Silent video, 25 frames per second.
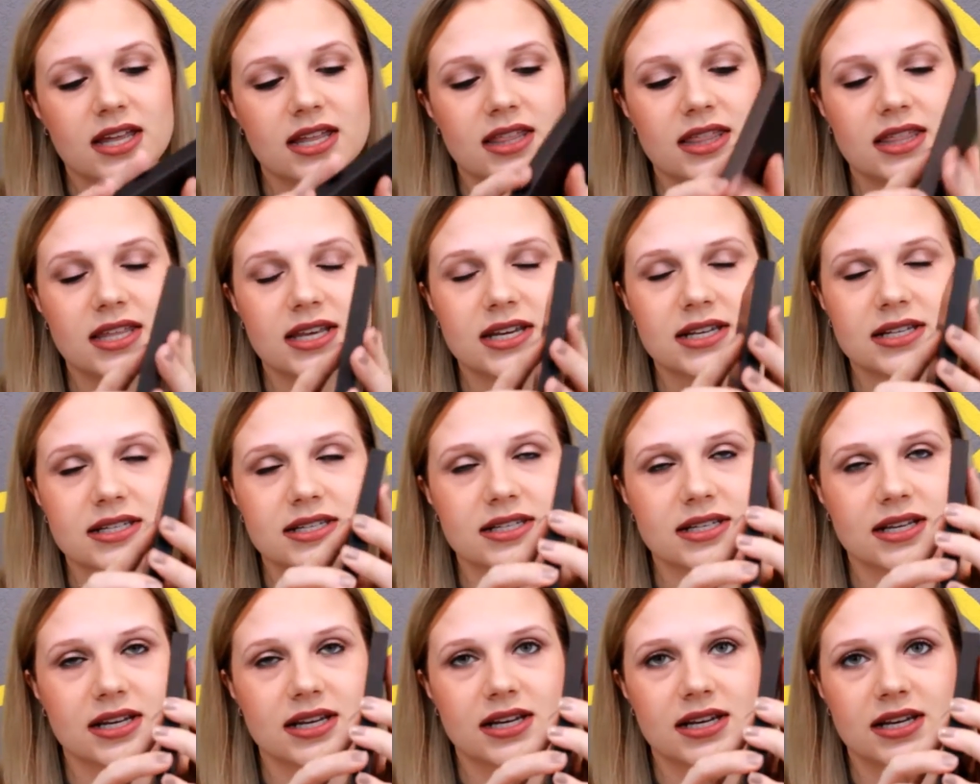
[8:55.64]

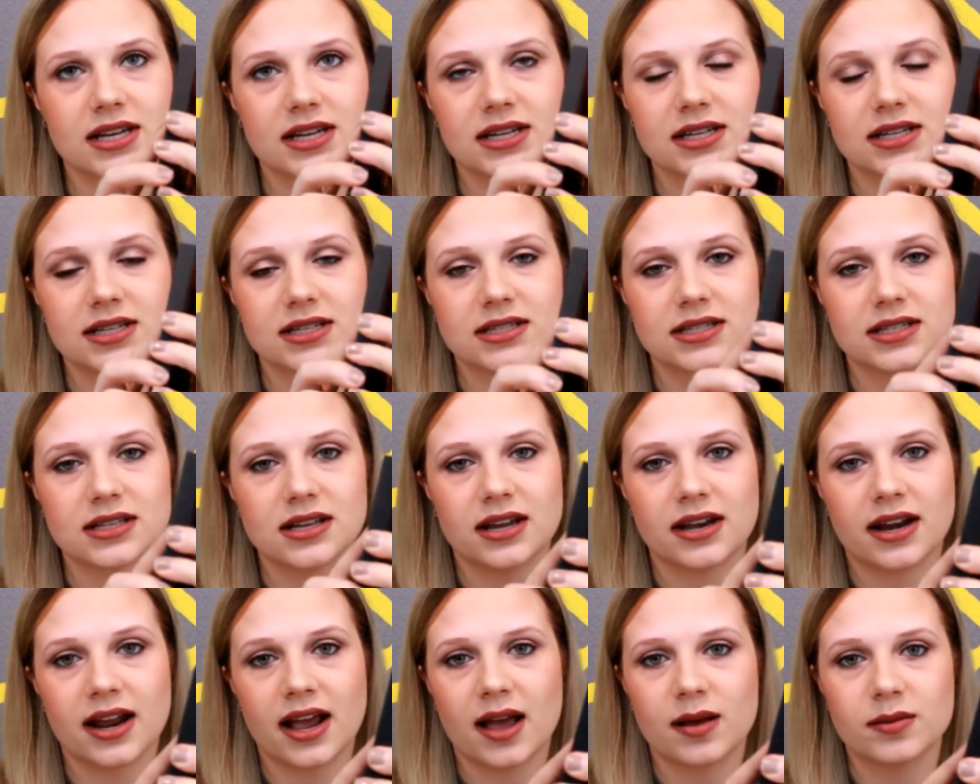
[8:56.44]
This is
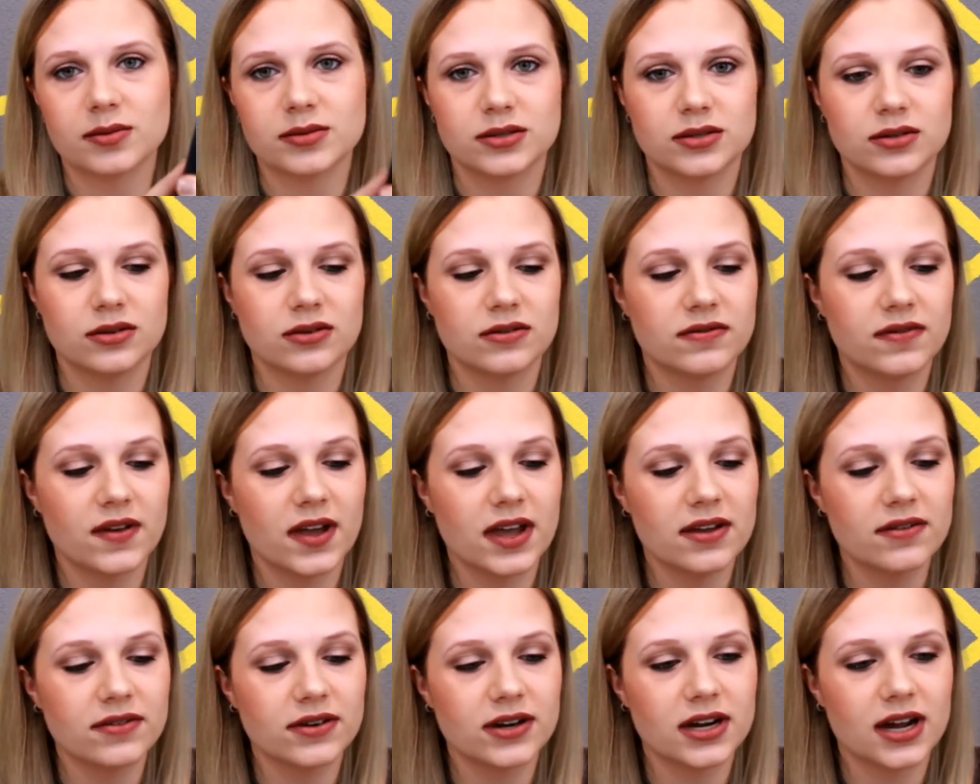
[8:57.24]
an absolute
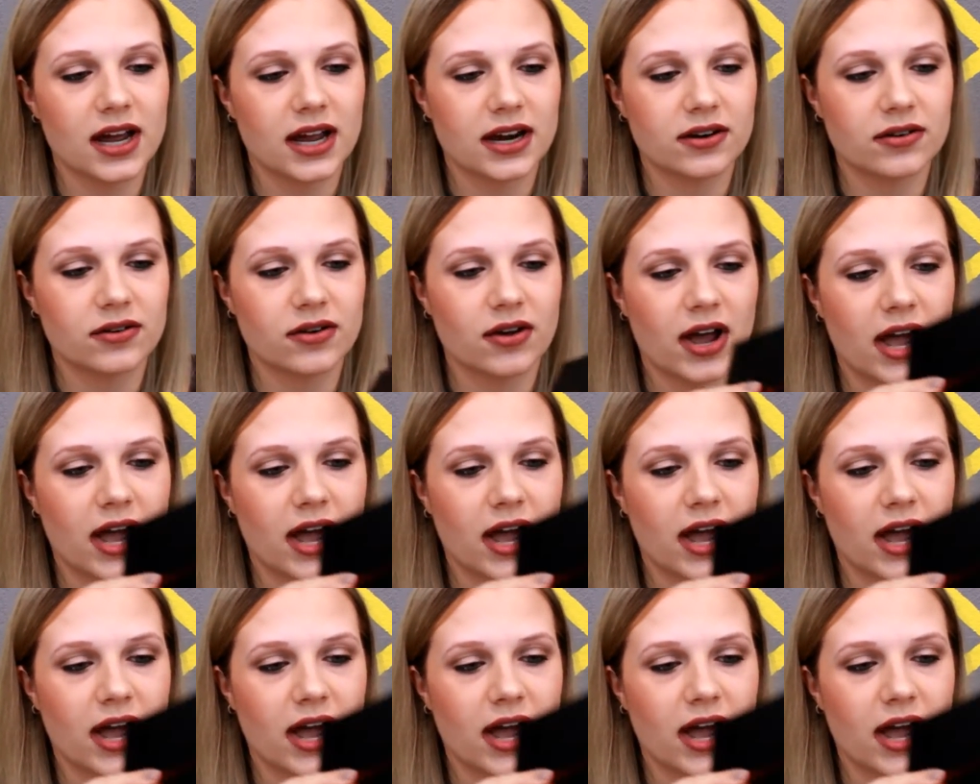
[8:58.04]
favorite. I don't know